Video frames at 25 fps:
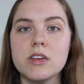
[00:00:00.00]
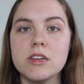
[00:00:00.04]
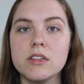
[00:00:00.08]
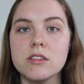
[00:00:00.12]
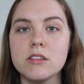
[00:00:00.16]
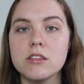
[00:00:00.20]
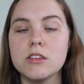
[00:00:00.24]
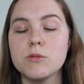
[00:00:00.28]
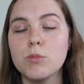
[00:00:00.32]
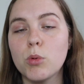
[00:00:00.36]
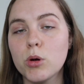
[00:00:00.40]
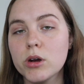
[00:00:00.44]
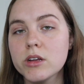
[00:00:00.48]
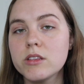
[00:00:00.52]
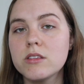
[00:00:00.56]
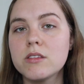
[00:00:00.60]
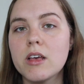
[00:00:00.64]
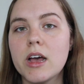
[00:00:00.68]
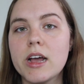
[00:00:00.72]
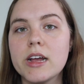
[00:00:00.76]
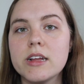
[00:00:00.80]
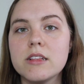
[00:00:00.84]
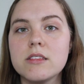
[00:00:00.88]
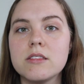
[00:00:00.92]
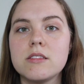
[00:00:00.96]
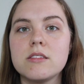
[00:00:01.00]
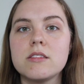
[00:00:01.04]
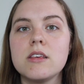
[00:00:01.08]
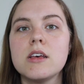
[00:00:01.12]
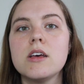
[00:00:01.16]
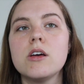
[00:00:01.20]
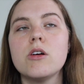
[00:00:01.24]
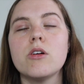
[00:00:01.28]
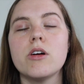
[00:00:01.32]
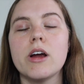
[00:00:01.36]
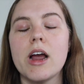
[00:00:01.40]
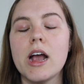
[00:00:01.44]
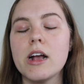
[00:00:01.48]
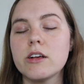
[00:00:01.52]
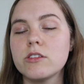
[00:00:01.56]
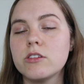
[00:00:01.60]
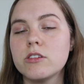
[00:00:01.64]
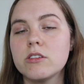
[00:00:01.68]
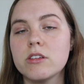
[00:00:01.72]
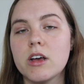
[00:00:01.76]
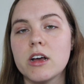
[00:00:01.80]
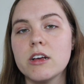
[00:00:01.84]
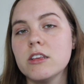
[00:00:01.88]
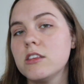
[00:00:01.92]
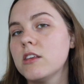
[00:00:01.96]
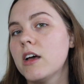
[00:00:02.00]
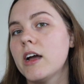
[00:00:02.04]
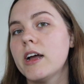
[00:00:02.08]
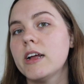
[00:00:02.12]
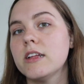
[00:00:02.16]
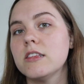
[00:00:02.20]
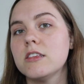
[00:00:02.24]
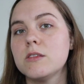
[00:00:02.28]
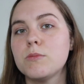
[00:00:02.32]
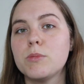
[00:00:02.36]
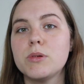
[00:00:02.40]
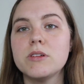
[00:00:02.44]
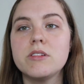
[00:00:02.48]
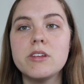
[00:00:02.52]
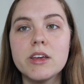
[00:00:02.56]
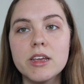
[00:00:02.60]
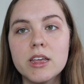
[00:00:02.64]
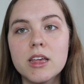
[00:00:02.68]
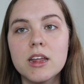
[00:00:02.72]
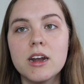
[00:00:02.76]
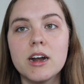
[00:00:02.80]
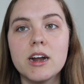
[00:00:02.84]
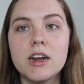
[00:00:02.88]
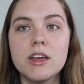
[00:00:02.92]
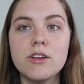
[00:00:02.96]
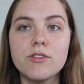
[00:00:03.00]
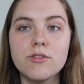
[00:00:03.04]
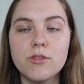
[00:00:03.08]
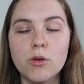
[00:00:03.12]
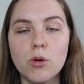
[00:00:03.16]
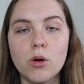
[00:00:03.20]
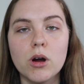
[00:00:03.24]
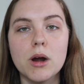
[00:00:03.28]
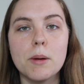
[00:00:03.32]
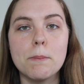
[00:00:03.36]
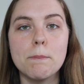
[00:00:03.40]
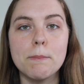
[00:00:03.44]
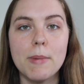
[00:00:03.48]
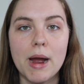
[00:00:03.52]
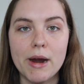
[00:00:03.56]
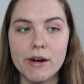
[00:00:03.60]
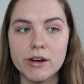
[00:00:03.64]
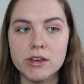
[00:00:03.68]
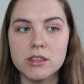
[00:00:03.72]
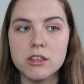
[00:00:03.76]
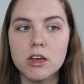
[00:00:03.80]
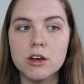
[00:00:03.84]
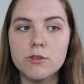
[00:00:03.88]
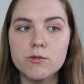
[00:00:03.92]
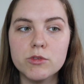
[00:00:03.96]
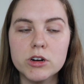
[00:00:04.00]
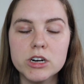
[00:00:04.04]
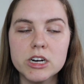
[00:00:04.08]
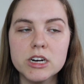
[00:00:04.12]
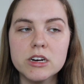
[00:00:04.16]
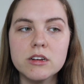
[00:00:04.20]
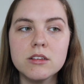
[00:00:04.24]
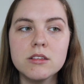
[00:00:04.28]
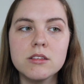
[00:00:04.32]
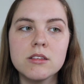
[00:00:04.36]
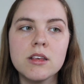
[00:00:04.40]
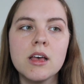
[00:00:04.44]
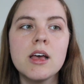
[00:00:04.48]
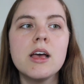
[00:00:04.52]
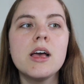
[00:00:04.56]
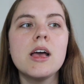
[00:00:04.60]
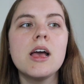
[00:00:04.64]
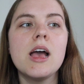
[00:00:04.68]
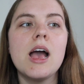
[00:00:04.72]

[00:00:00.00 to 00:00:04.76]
in sports science or exercise science, particularly for marathon runners.